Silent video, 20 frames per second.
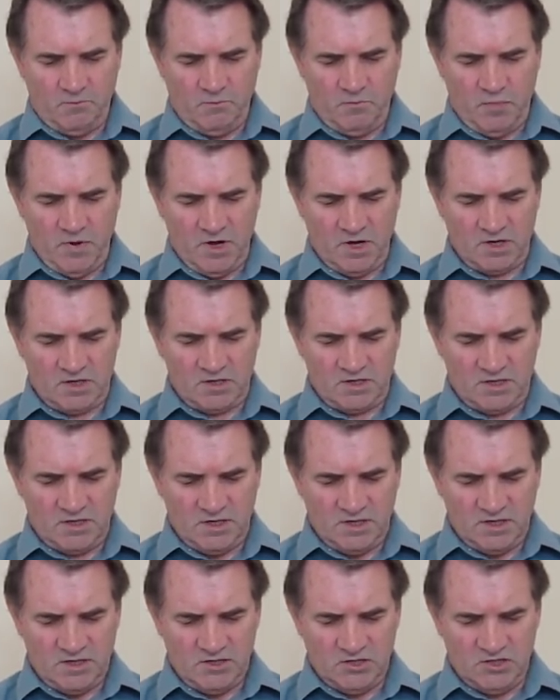
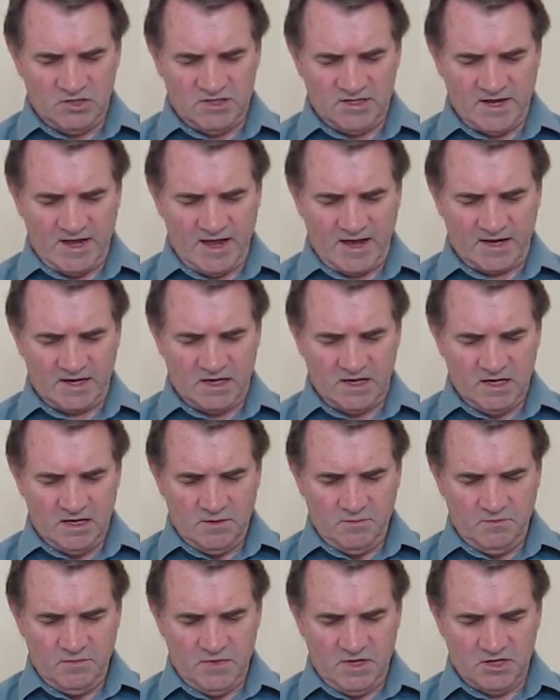Buczek,
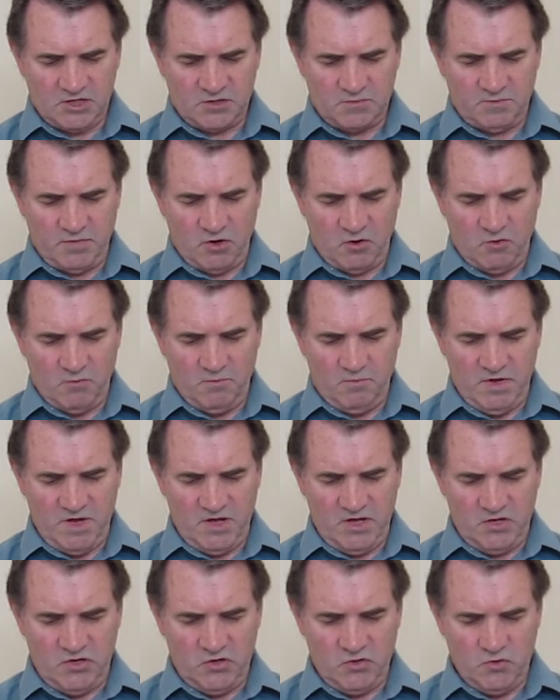it's spelled
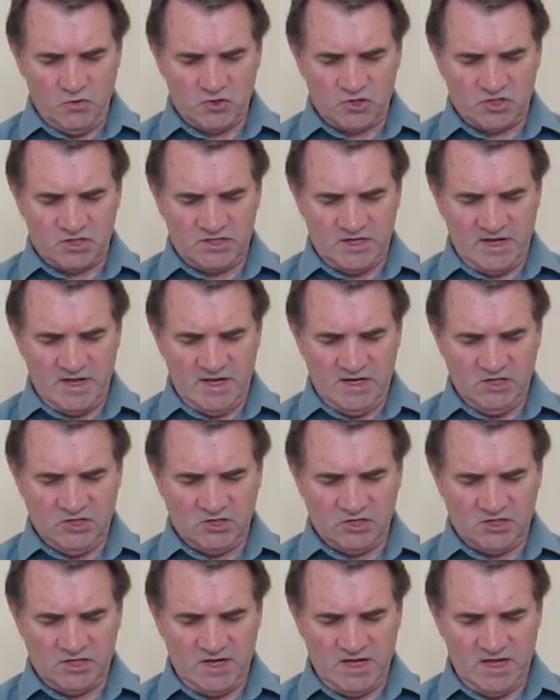
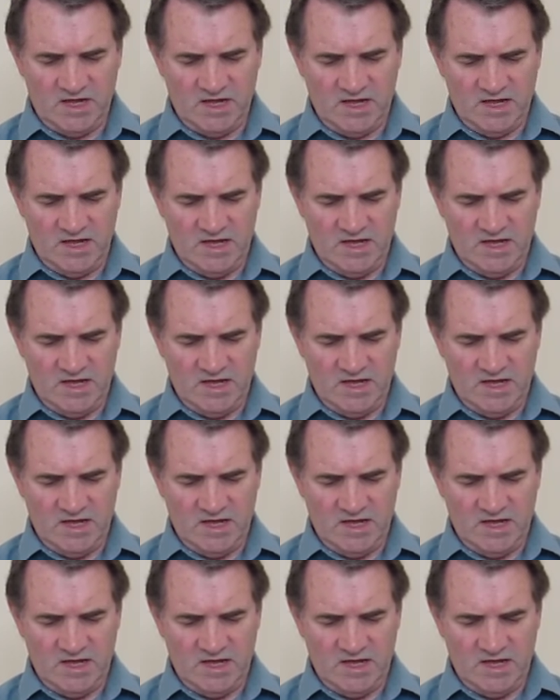B-U-C-Z-E-K,